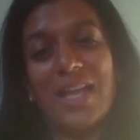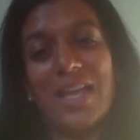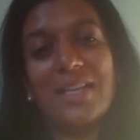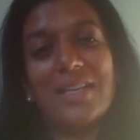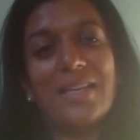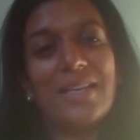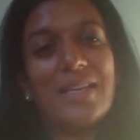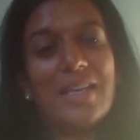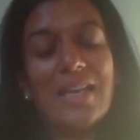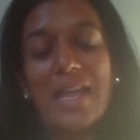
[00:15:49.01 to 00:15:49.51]

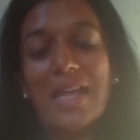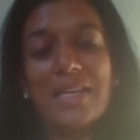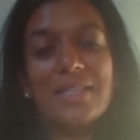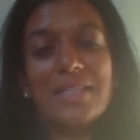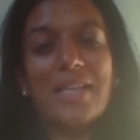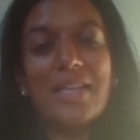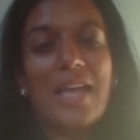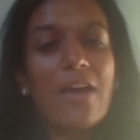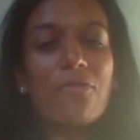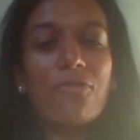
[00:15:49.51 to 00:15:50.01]
And
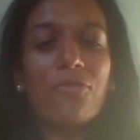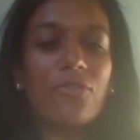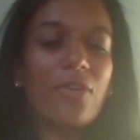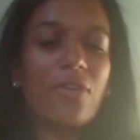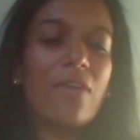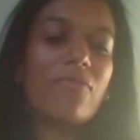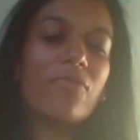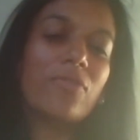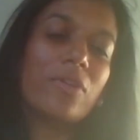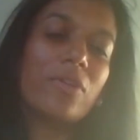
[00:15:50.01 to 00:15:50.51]
he's now
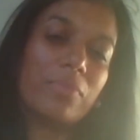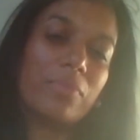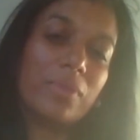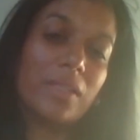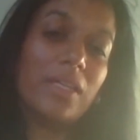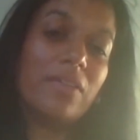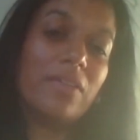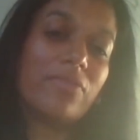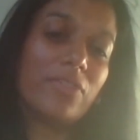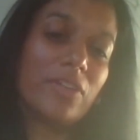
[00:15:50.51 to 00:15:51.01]
forever a
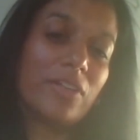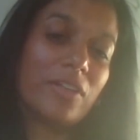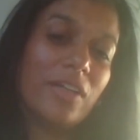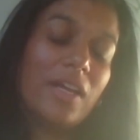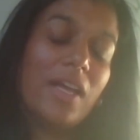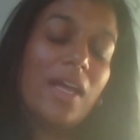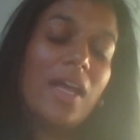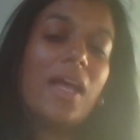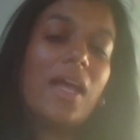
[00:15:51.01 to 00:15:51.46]
believer.